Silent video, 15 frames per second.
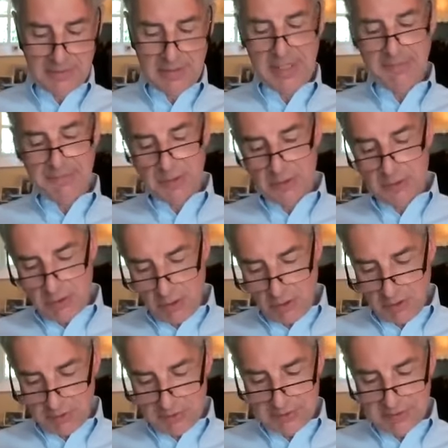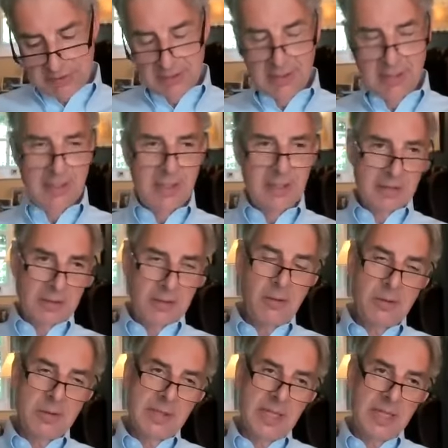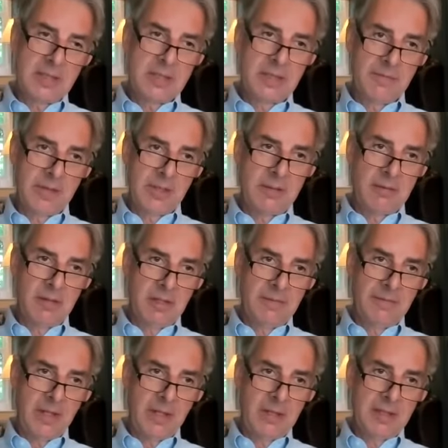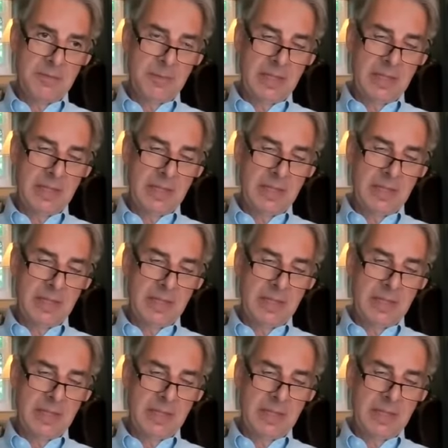And if not, in the context of the coronavirus